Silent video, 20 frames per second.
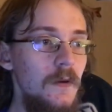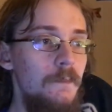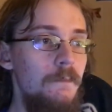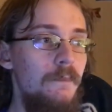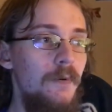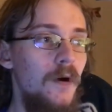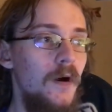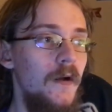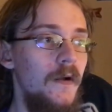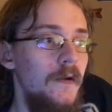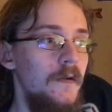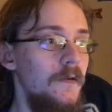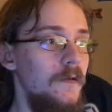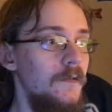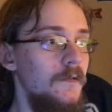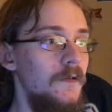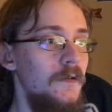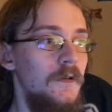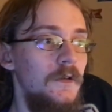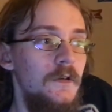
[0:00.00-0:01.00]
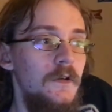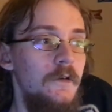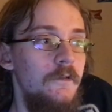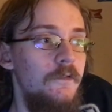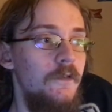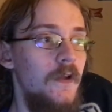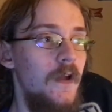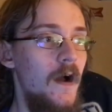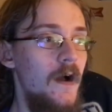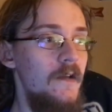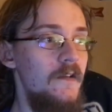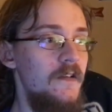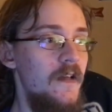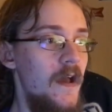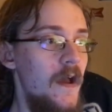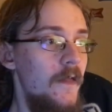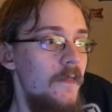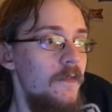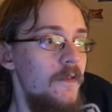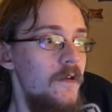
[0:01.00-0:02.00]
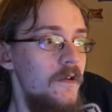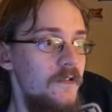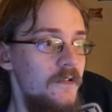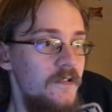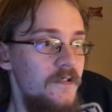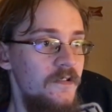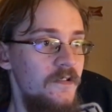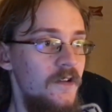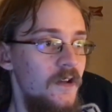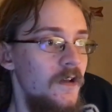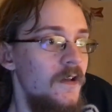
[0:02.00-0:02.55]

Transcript: But if you guys had this,